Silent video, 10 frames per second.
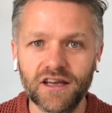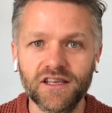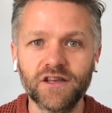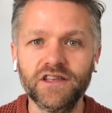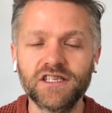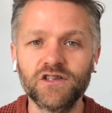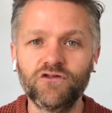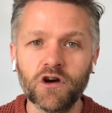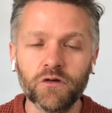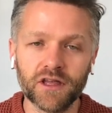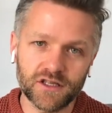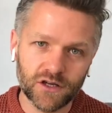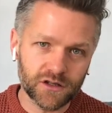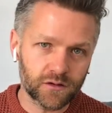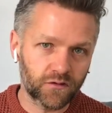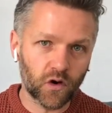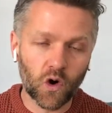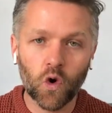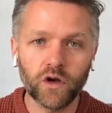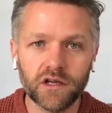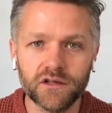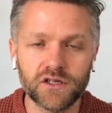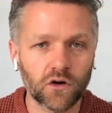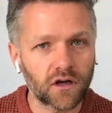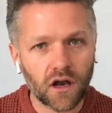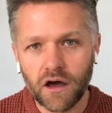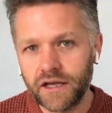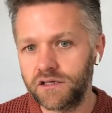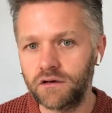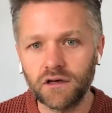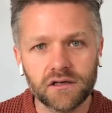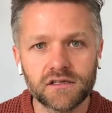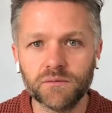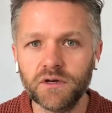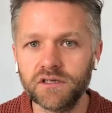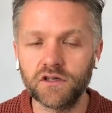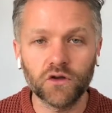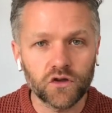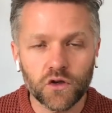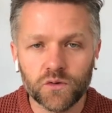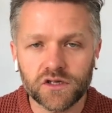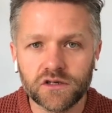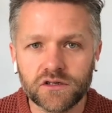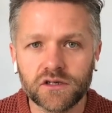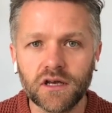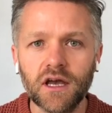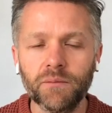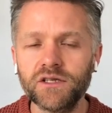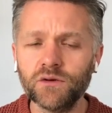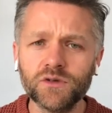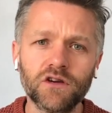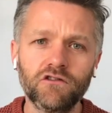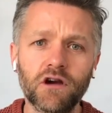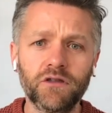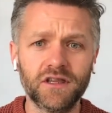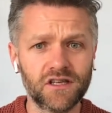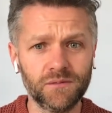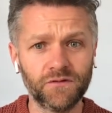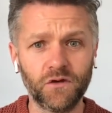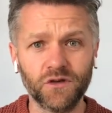So this is growth in terms of your audience, your clients, your customers, the users, but it's also growth in terms of your